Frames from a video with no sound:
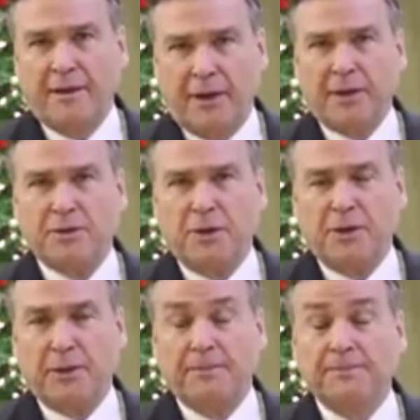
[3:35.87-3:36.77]
Thanks to
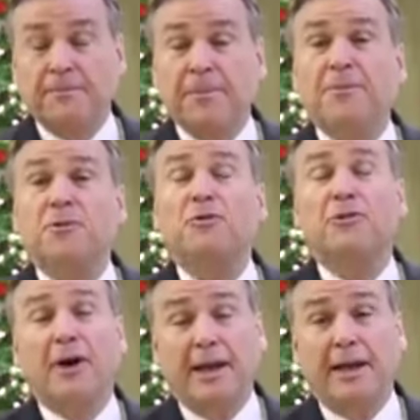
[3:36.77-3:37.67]
you. So
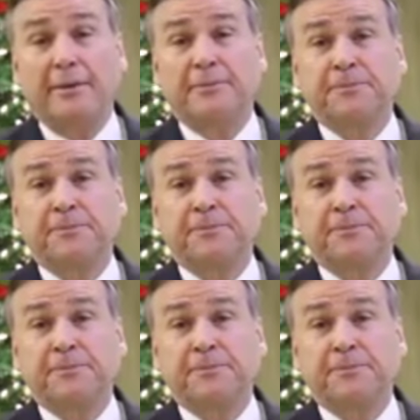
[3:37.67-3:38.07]
finally,